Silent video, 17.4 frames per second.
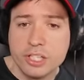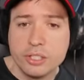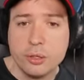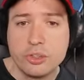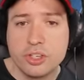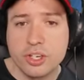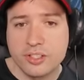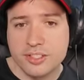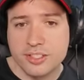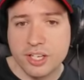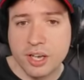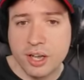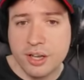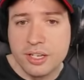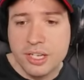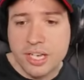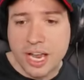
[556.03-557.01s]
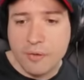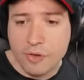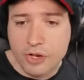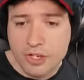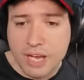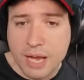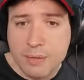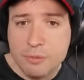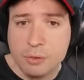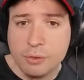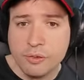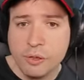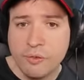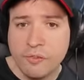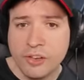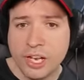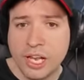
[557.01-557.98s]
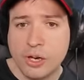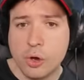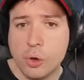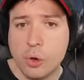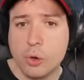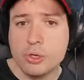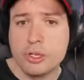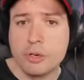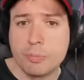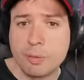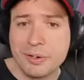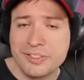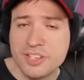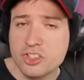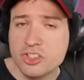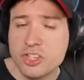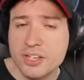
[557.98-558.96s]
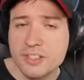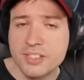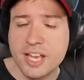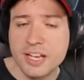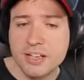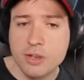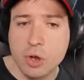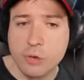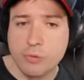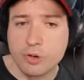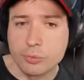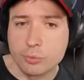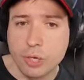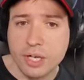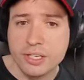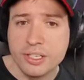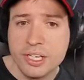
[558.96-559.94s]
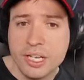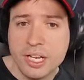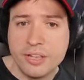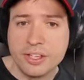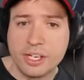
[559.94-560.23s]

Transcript: You just, uh, every time you, you feel like, oh, oh, your position is getting overrun,